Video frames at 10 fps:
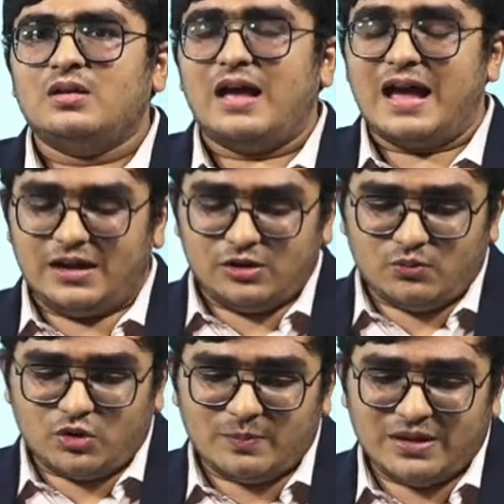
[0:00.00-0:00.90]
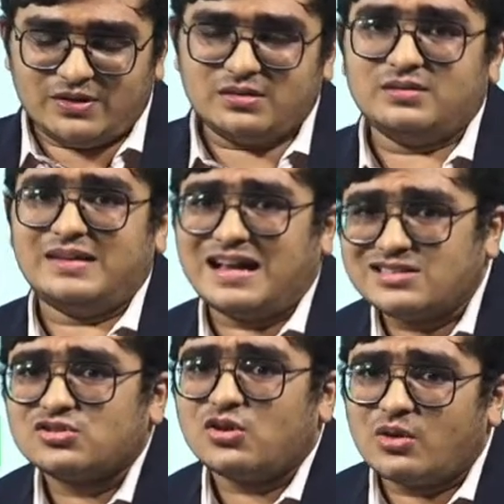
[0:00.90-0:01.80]
And you won't be even that
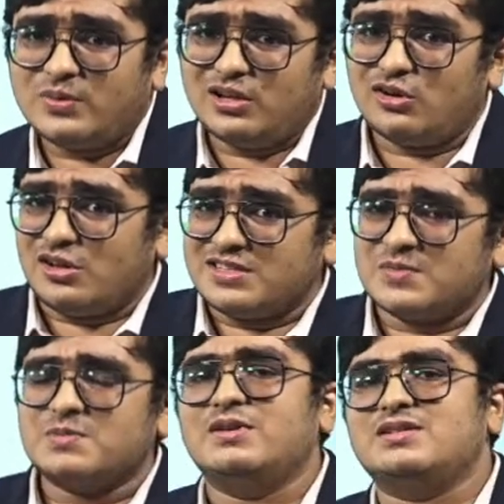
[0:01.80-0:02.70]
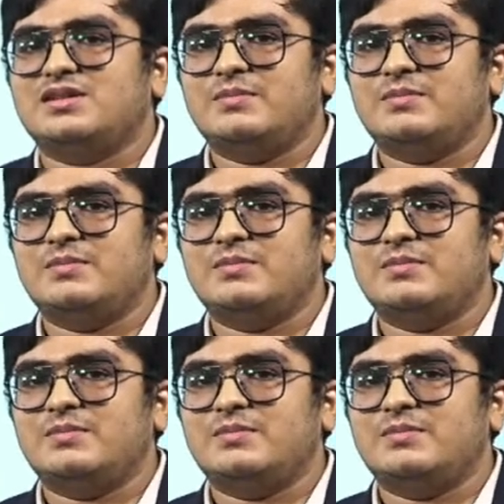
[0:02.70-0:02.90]
strong with the concepts per se,